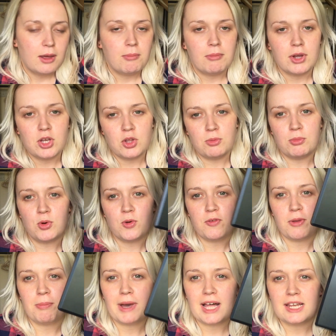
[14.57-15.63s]
my new
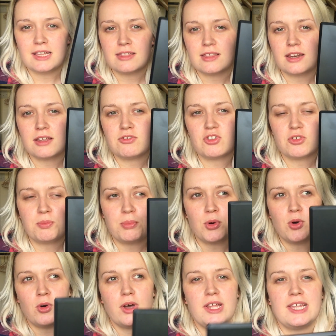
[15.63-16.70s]
Morphe palette that I just
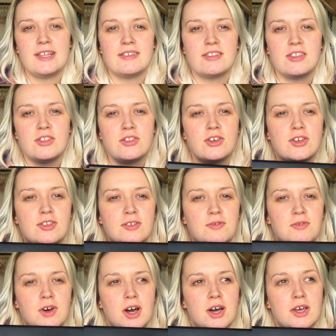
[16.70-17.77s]
bought, and it's the
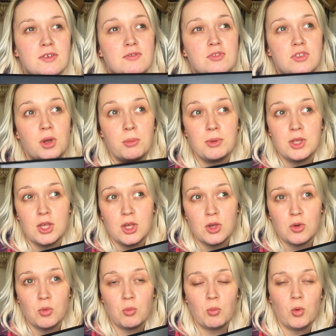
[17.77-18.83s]

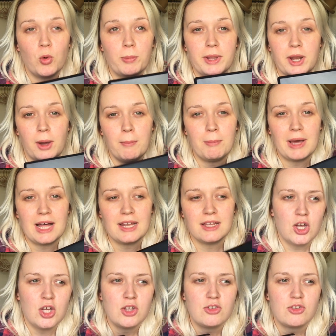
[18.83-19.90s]
35W Warm It Up palette.
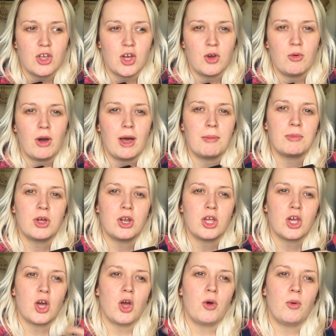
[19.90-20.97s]
So I'm going to
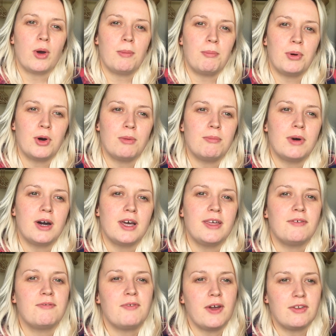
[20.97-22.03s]
go and put
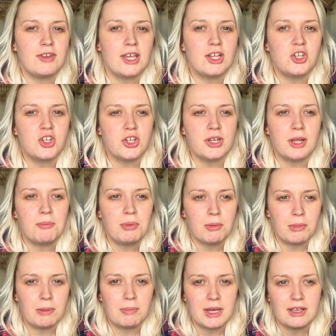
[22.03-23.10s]
my foundation and
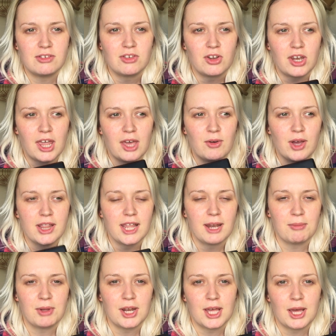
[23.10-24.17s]
put my base on now, and
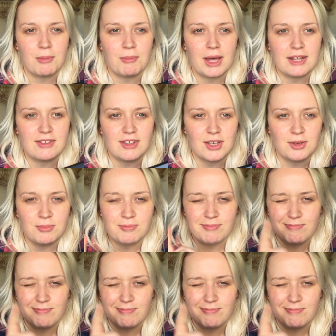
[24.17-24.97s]
then I'm going to come back to you.